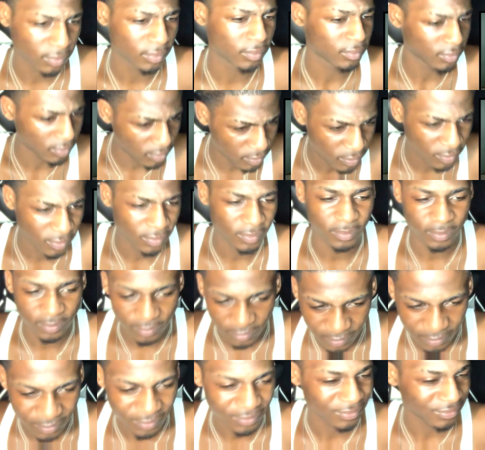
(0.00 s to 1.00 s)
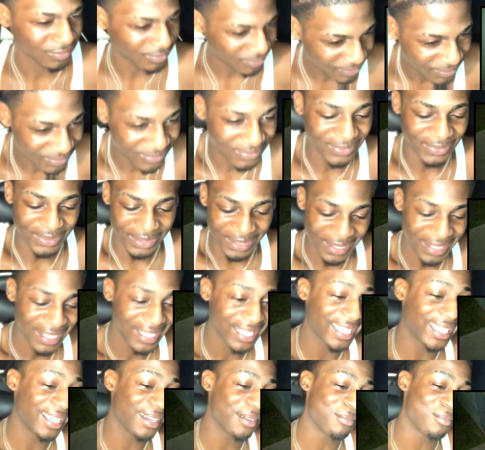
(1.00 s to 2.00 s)
I'm up your ass green, little nigga know
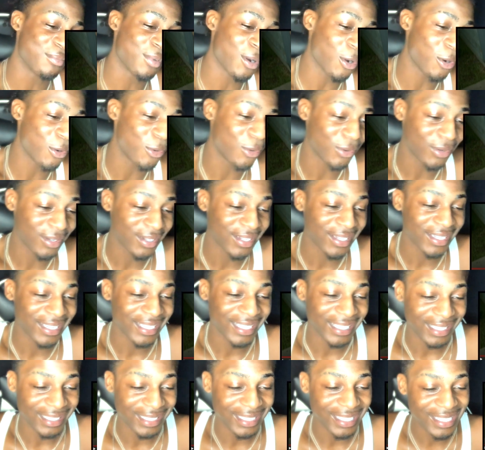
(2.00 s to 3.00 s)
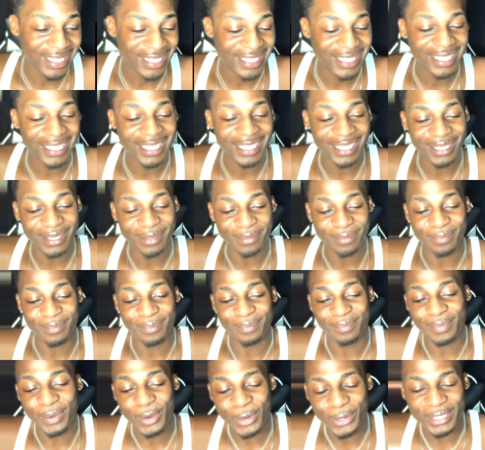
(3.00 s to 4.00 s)
go. Bro, this
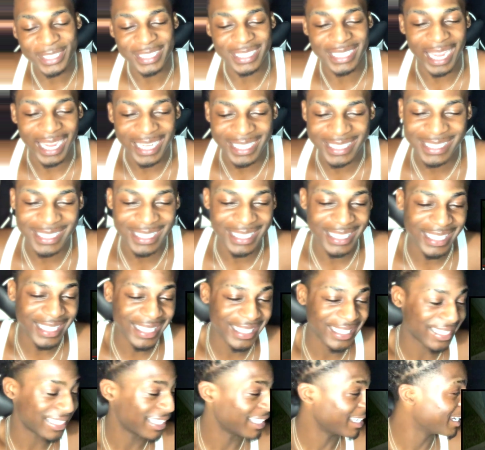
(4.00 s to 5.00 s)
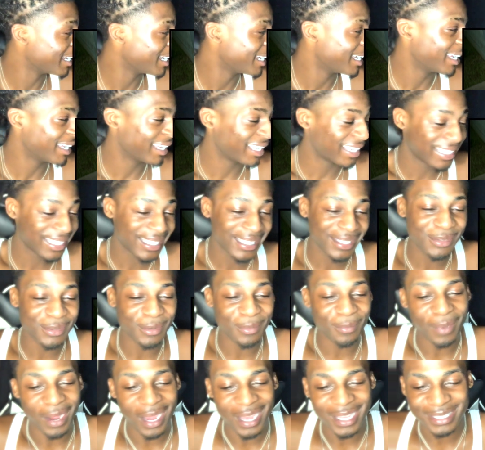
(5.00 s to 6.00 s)
nigga Pooh Shiesty, he, he
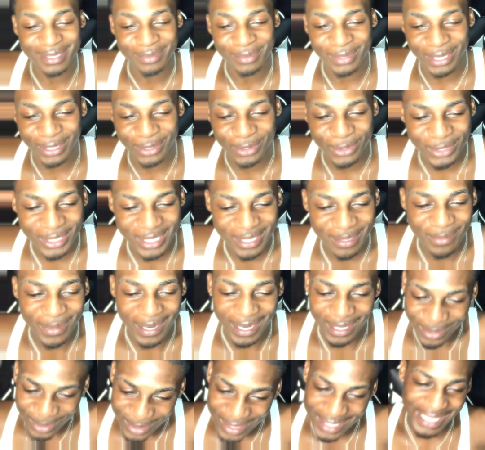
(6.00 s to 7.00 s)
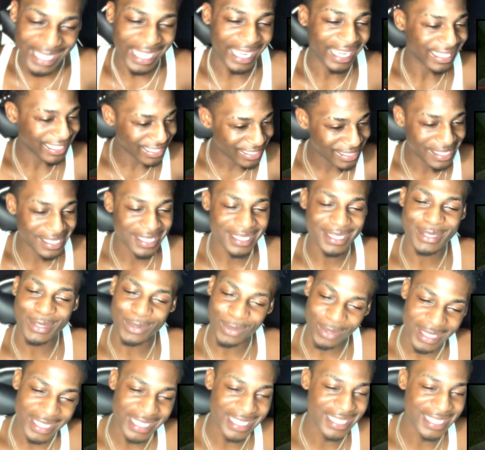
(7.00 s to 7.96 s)
reminds me of Gucci Mane. You see how you just doing the